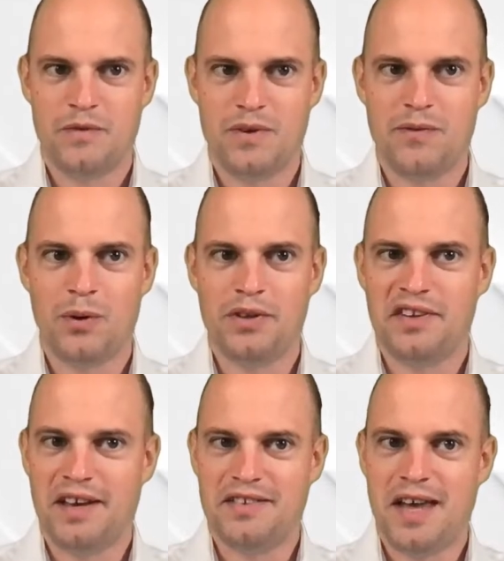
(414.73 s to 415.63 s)
with all
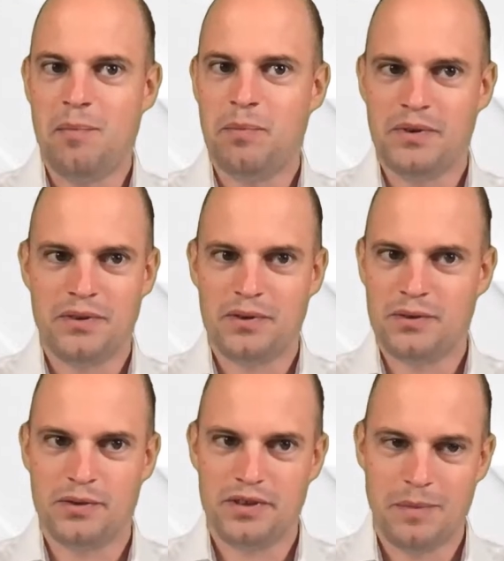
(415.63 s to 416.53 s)
that has happened,
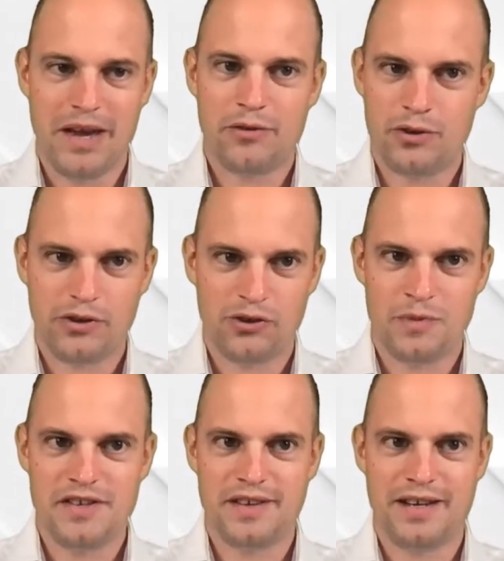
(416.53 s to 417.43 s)
also on the
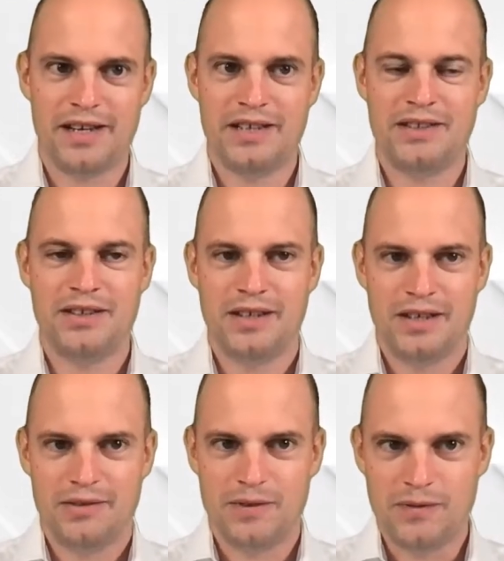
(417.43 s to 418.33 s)
macroeconomic side,
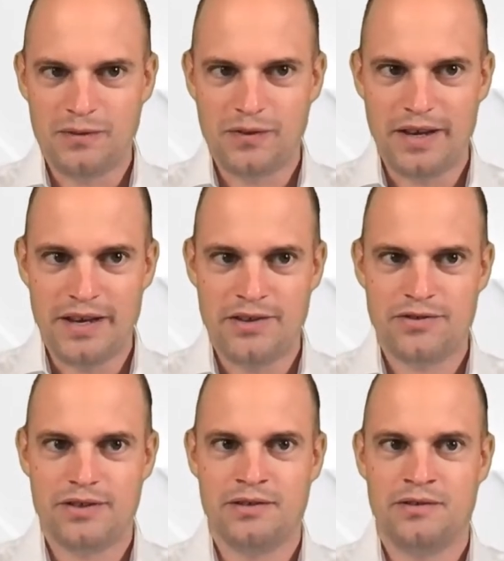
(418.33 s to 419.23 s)
with
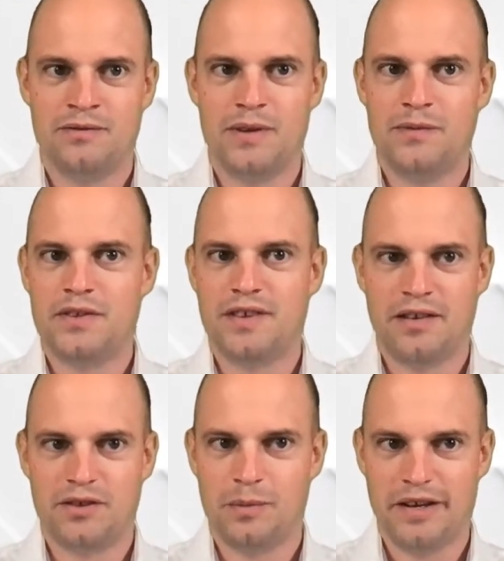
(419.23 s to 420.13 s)
inflation, with the
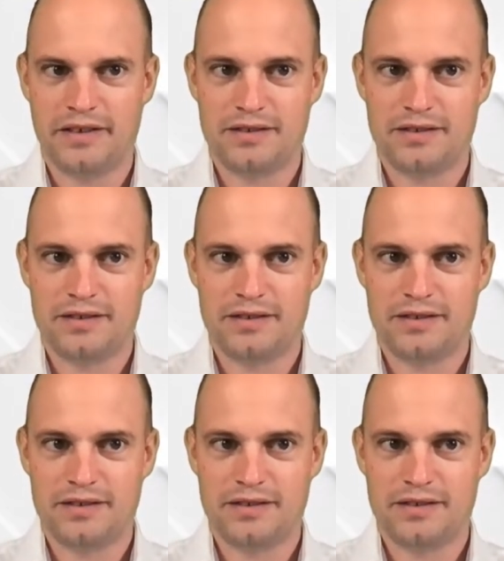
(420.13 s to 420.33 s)
central bank